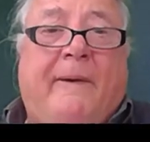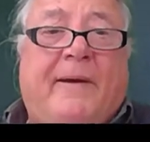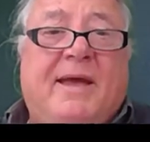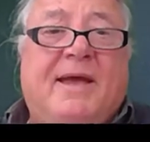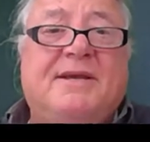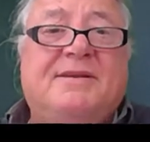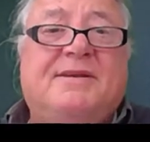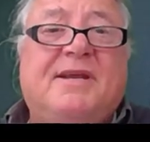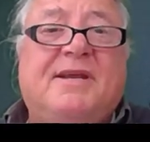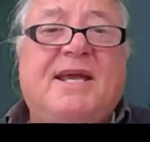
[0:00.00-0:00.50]

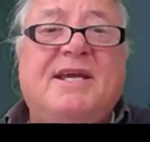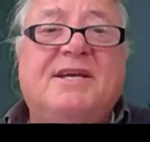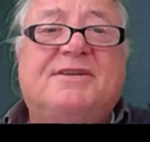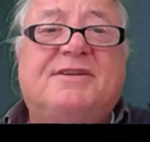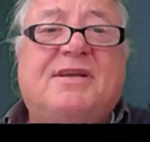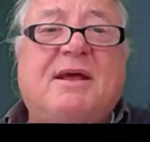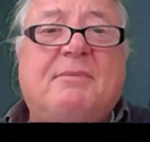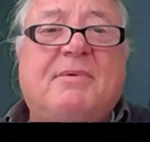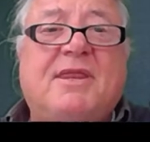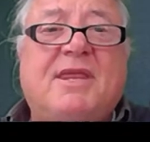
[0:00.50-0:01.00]
Is
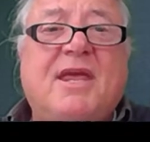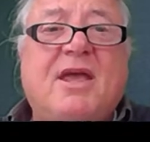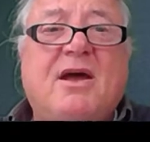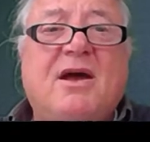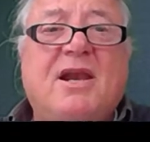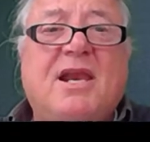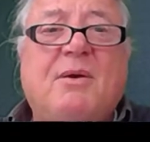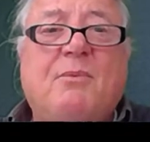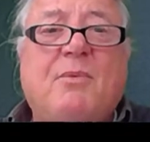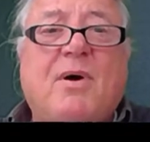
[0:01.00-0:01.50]
here's some of the
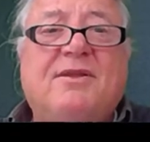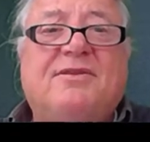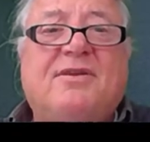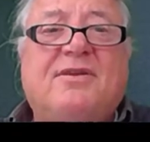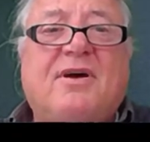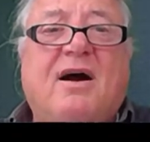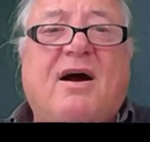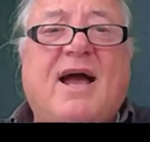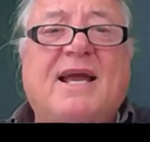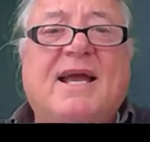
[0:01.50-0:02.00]
early ones
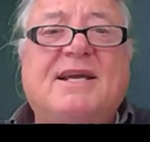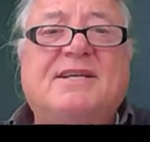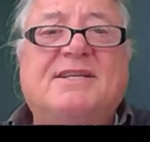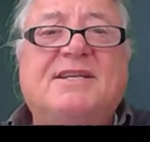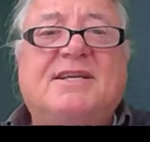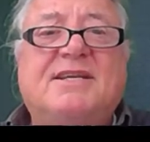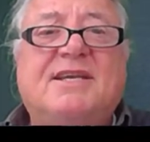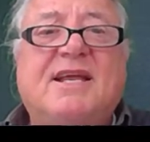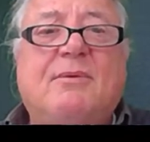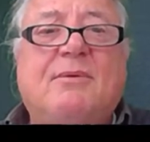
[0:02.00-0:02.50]
that I actually did.